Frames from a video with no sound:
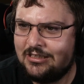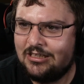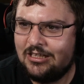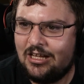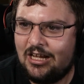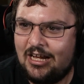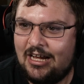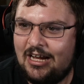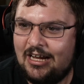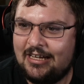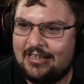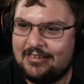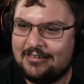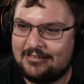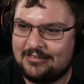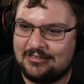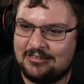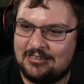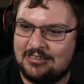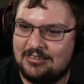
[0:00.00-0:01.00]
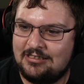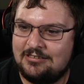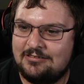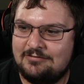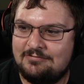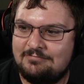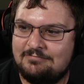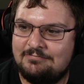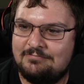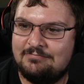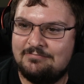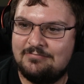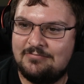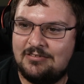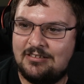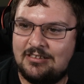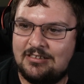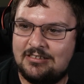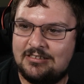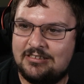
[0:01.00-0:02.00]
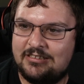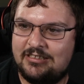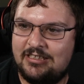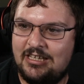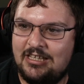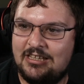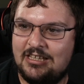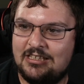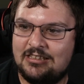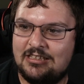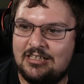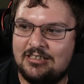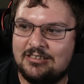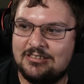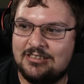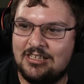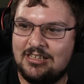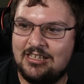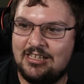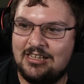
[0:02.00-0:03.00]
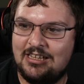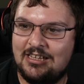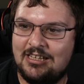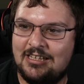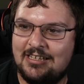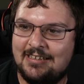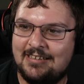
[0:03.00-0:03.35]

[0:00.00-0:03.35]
I can see that there's a little